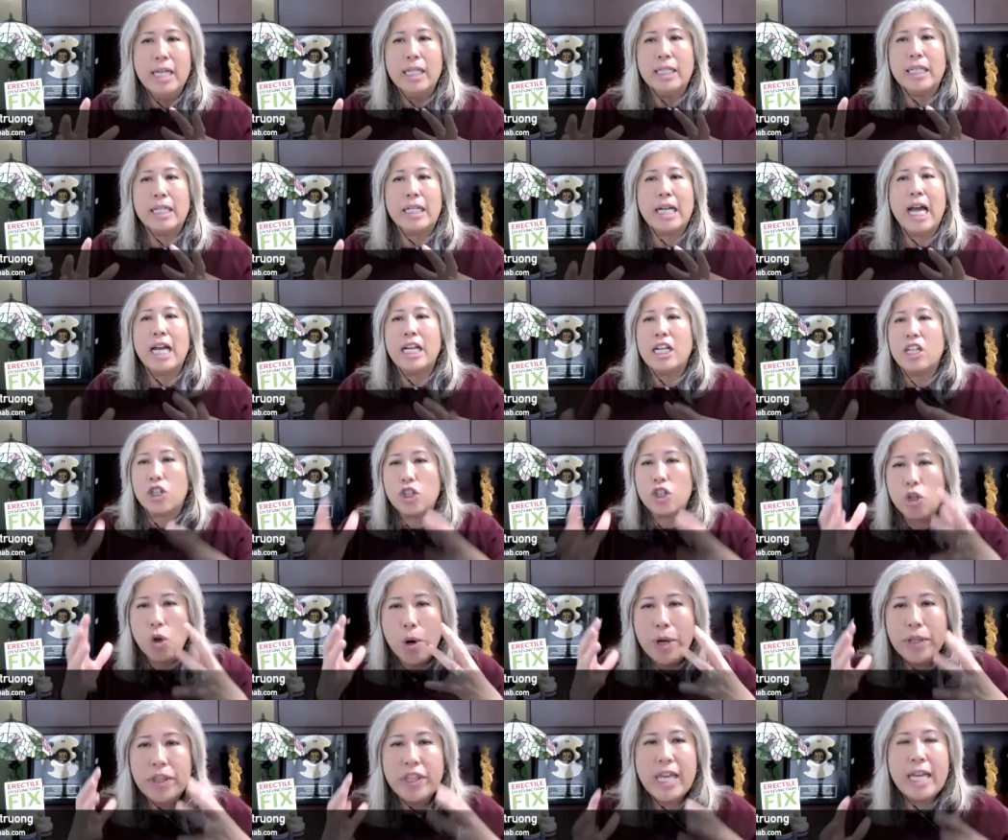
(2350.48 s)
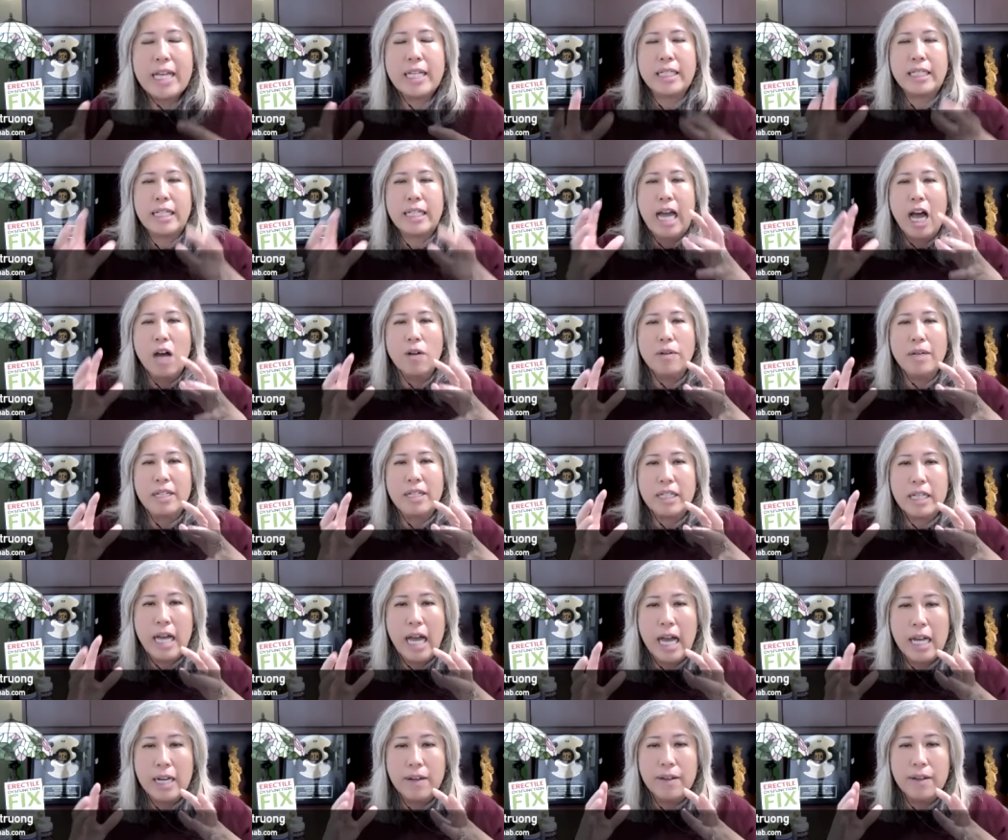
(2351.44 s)
to kind of sort things out and
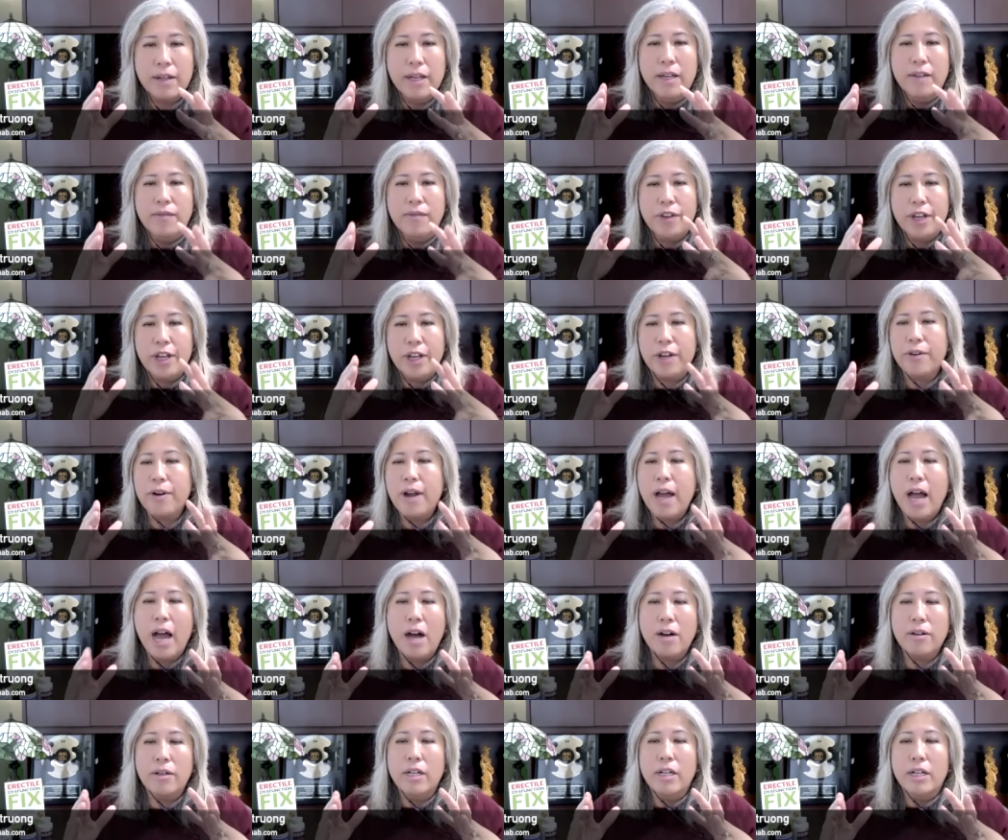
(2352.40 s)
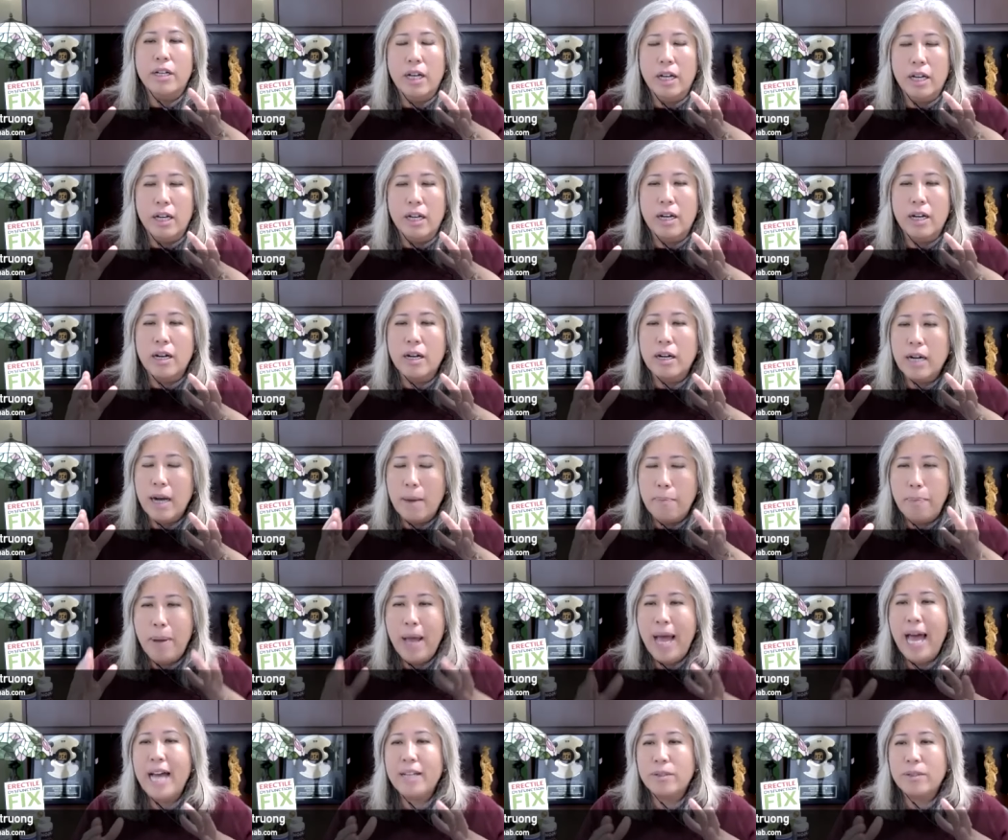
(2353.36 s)
kind of figure out uh, a
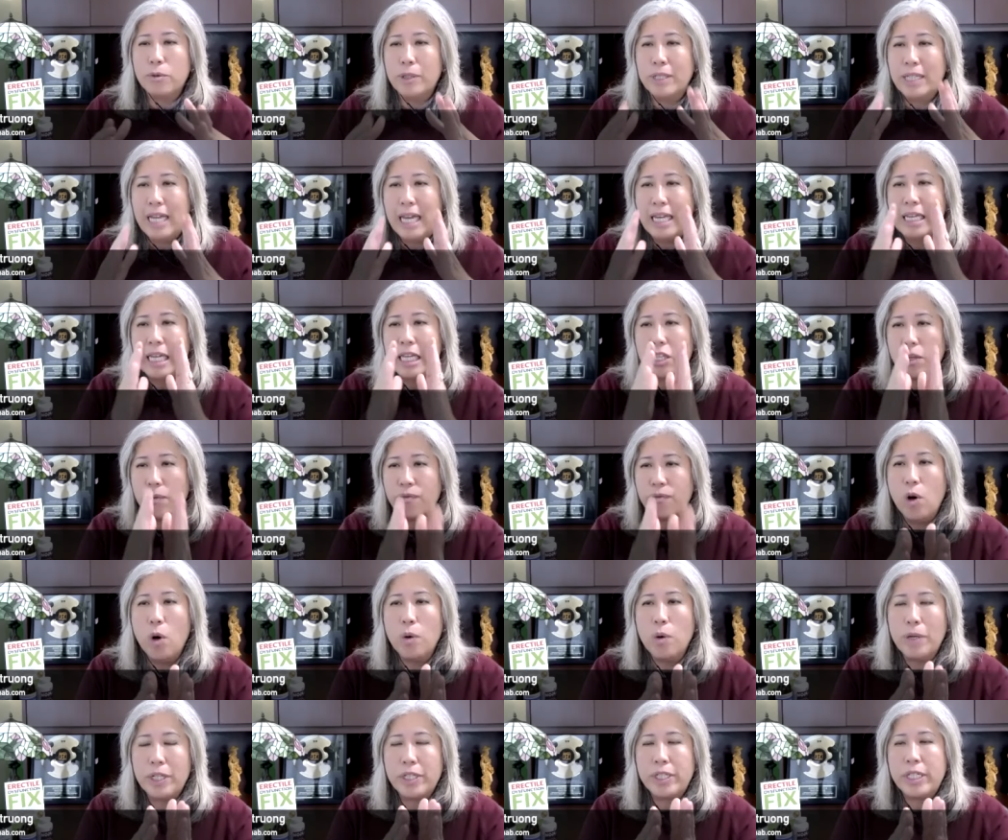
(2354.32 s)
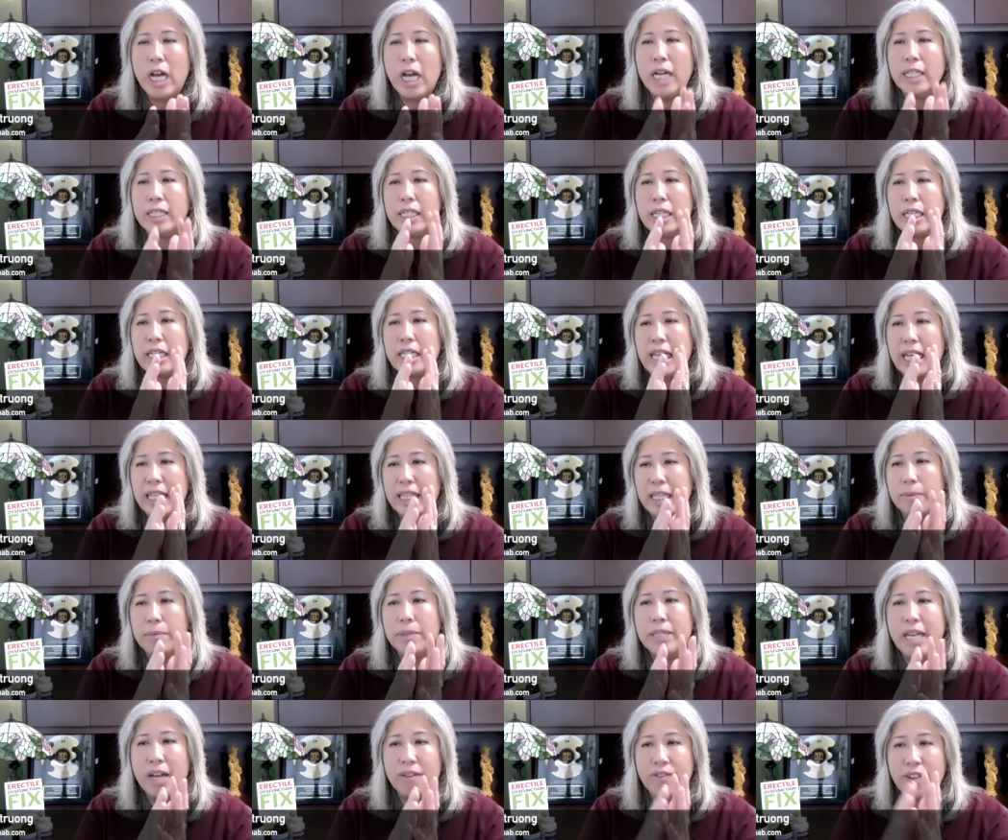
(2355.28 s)
path what they need to focus on to get
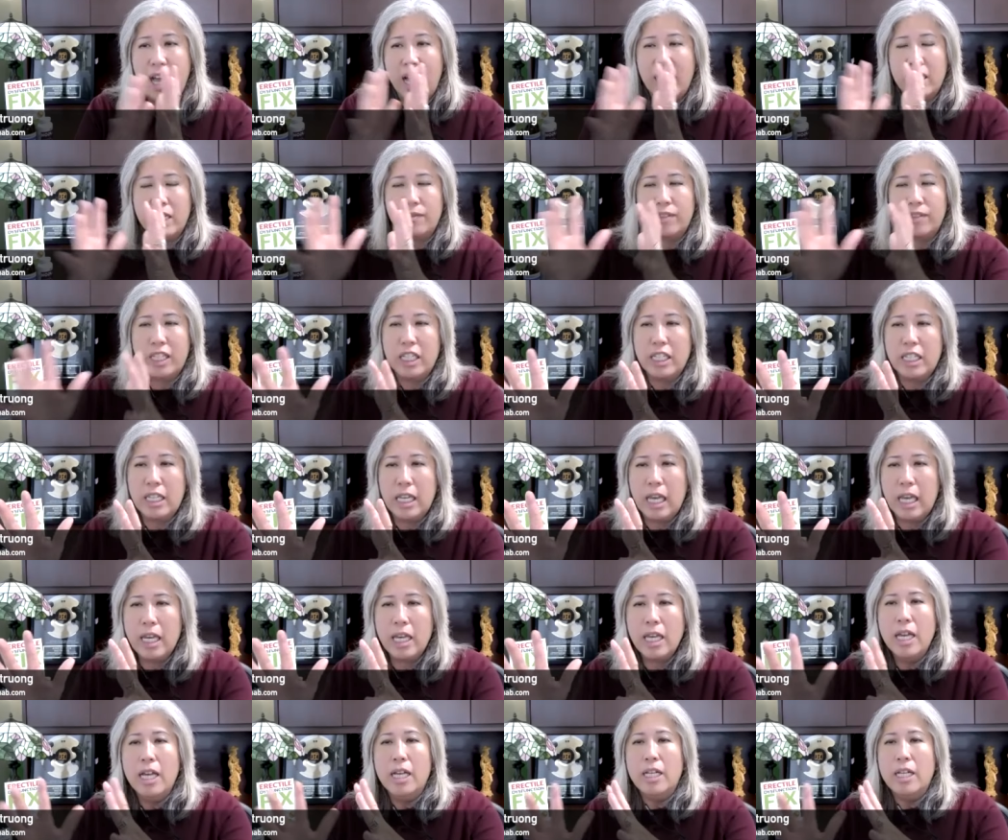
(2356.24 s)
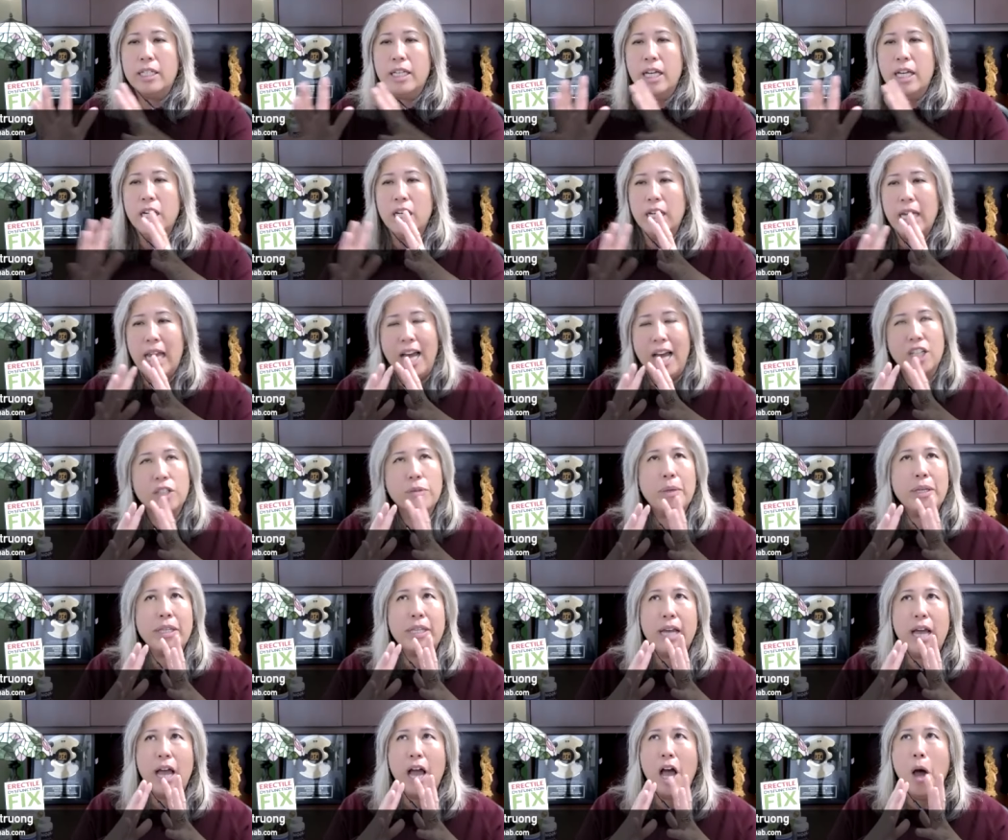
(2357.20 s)
themselves out of ED. That allows me
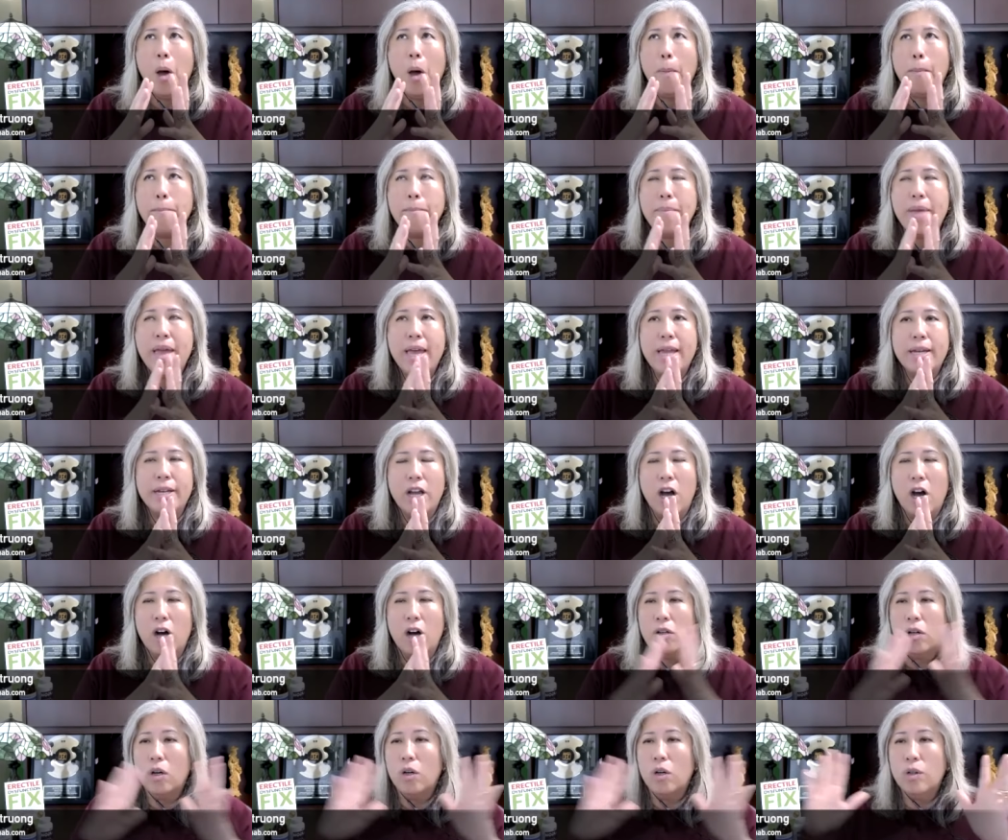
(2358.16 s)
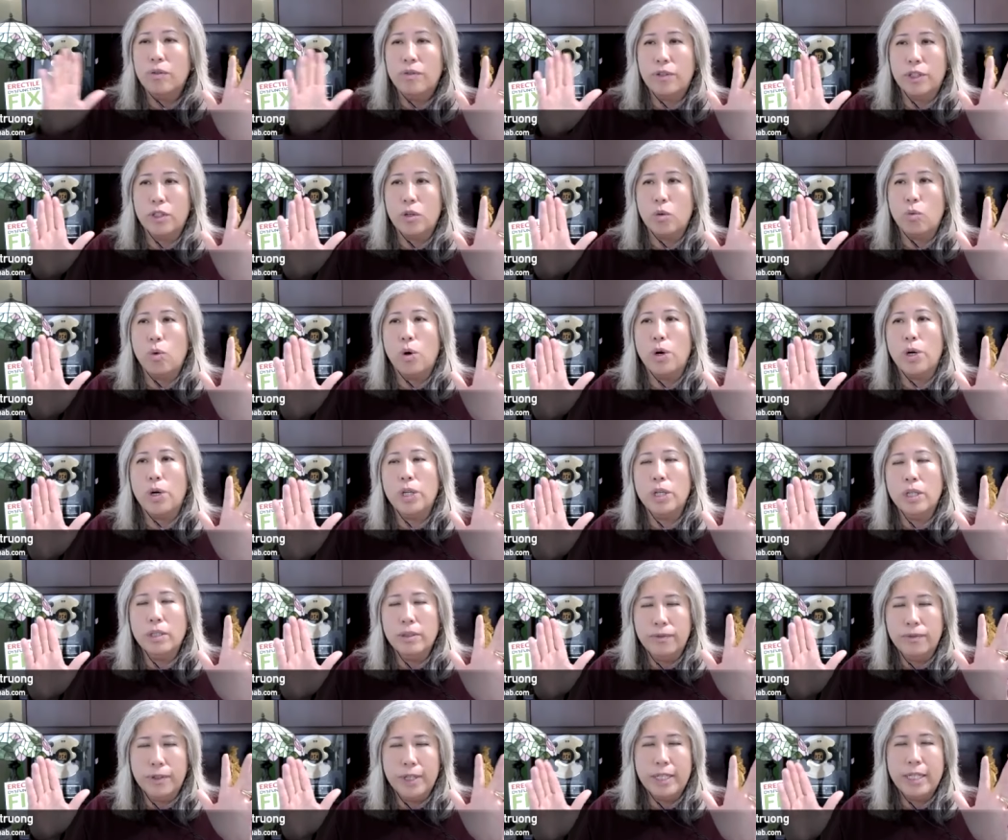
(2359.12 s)
to help men all over the
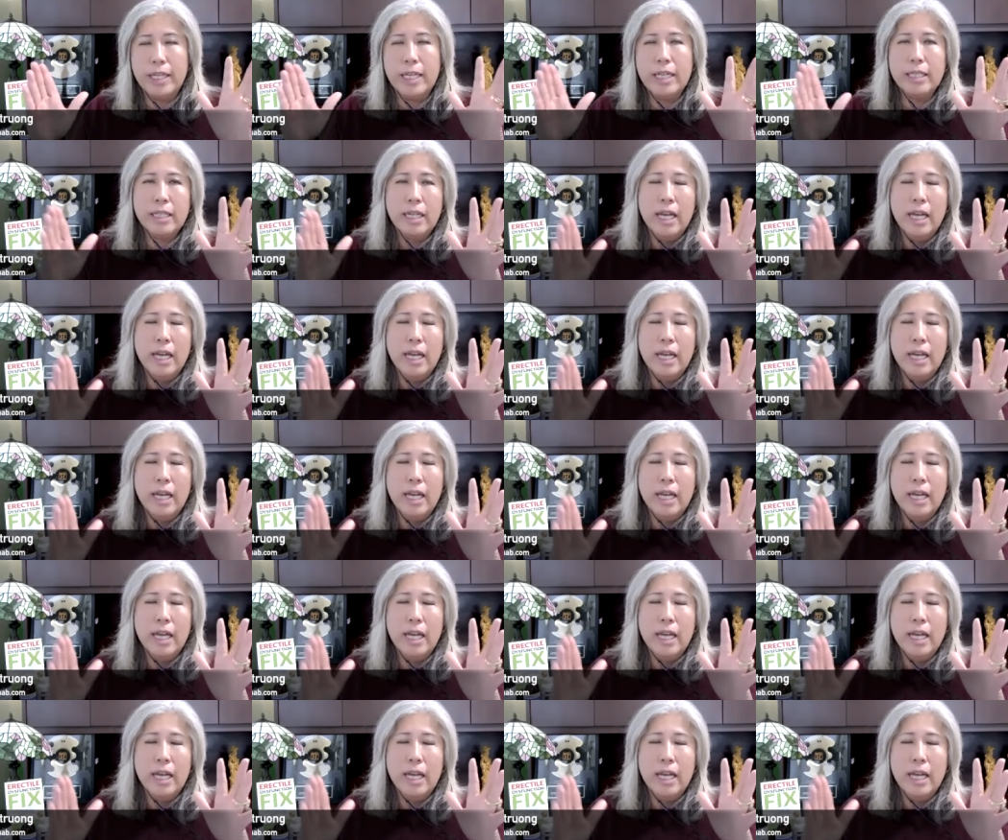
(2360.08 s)
world for this.